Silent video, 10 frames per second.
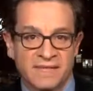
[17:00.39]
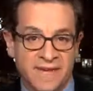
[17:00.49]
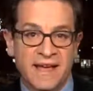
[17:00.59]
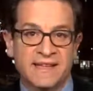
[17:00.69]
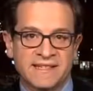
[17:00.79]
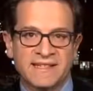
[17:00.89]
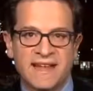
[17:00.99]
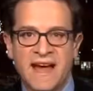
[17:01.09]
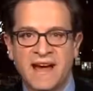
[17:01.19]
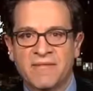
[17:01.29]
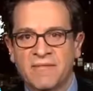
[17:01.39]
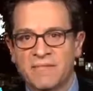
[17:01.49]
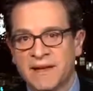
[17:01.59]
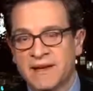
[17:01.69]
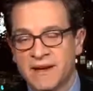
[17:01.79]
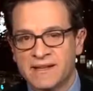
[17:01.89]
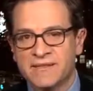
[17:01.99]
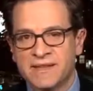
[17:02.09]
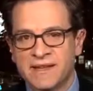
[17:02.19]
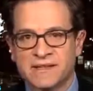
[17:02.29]
faced down because
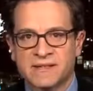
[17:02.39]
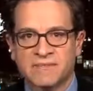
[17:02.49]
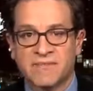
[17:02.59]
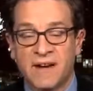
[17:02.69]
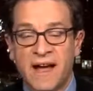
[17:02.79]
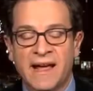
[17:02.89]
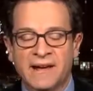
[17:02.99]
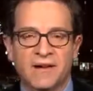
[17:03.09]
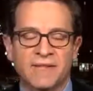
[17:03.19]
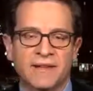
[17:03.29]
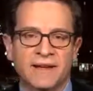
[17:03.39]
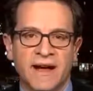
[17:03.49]
of this fight over the